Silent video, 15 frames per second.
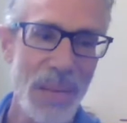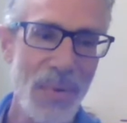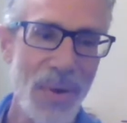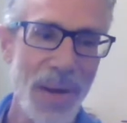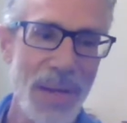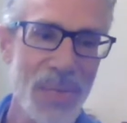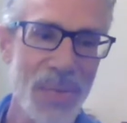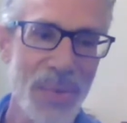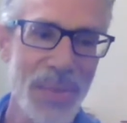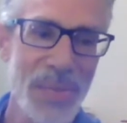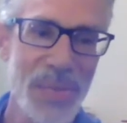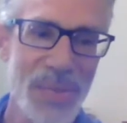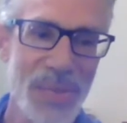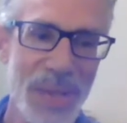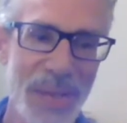
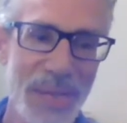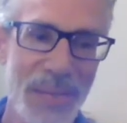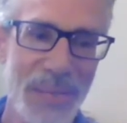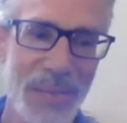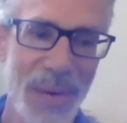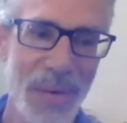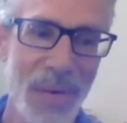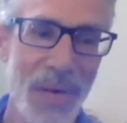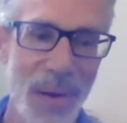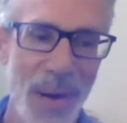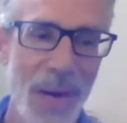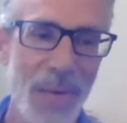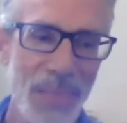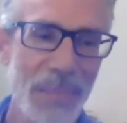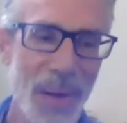graduates,
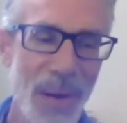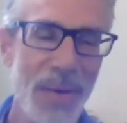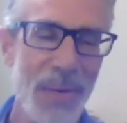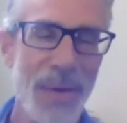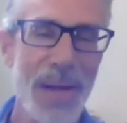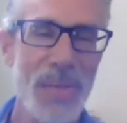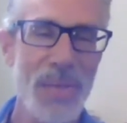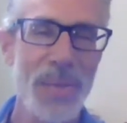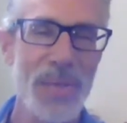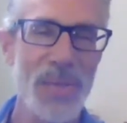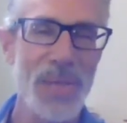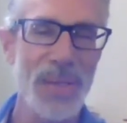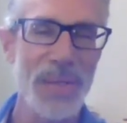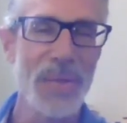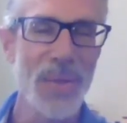or our graduates
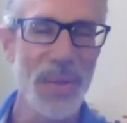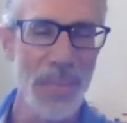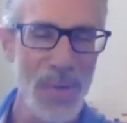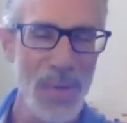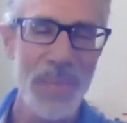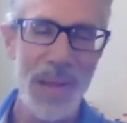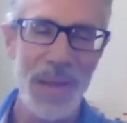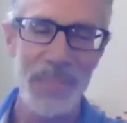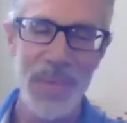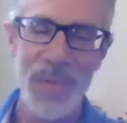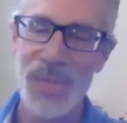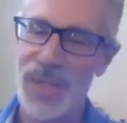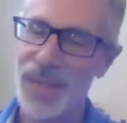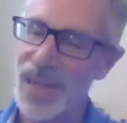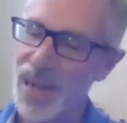that knew the most about
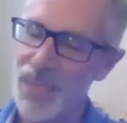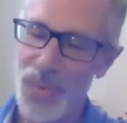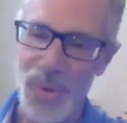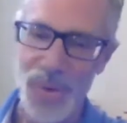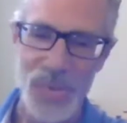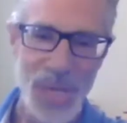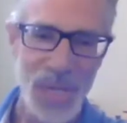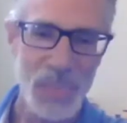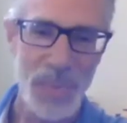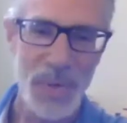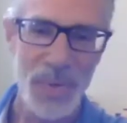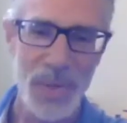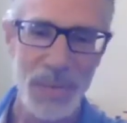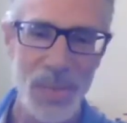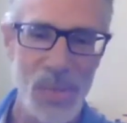music, came through our jazz
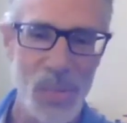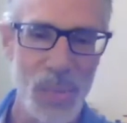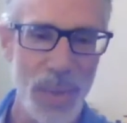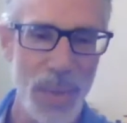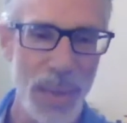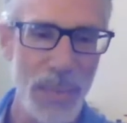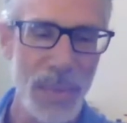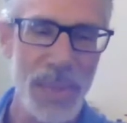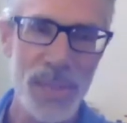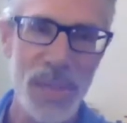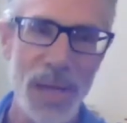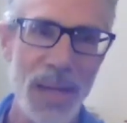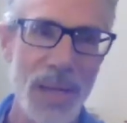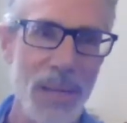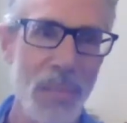program because we were able to
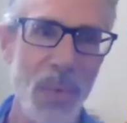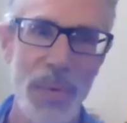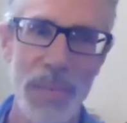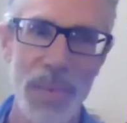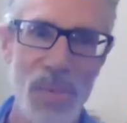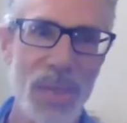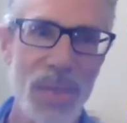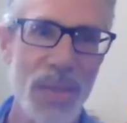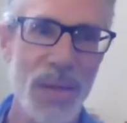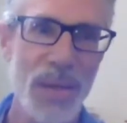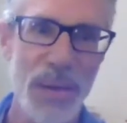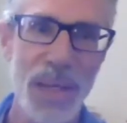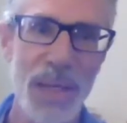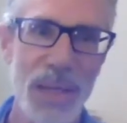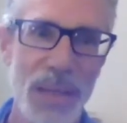tie in more music
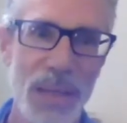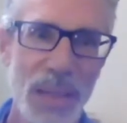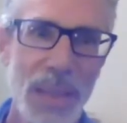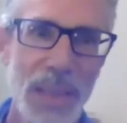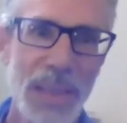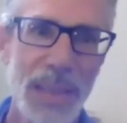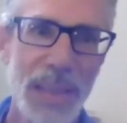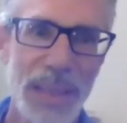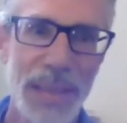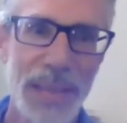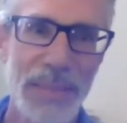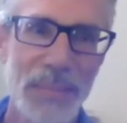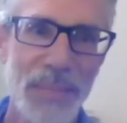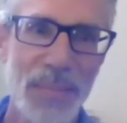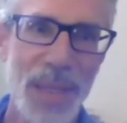theory and
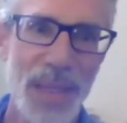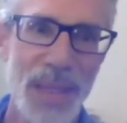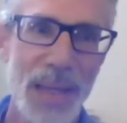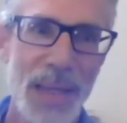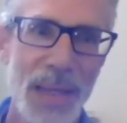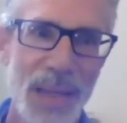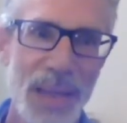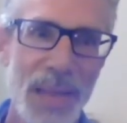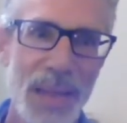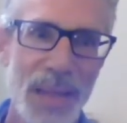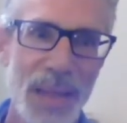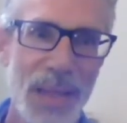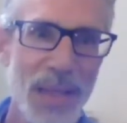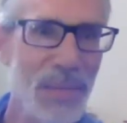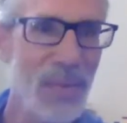that kind of
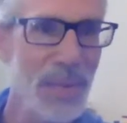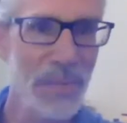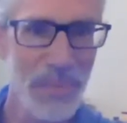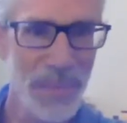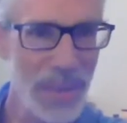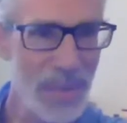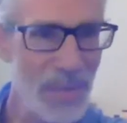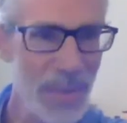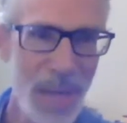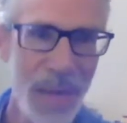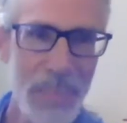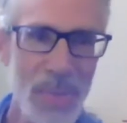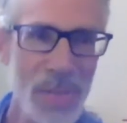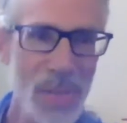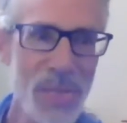thing, and even
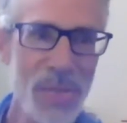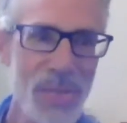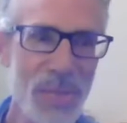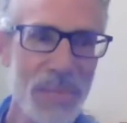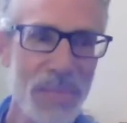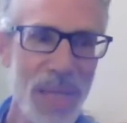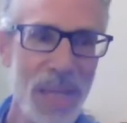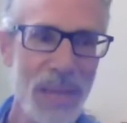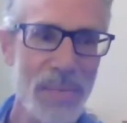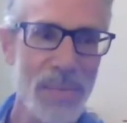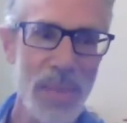composition, sometimes